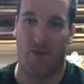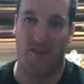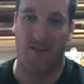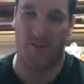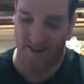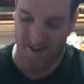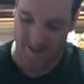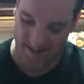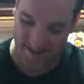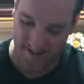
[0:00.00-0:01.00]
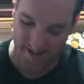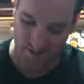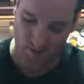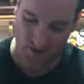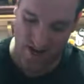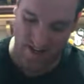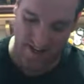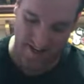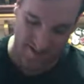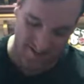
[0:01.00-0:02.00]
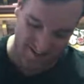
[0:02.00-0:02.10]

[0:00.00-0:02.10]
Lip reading: brother. Don't strike out.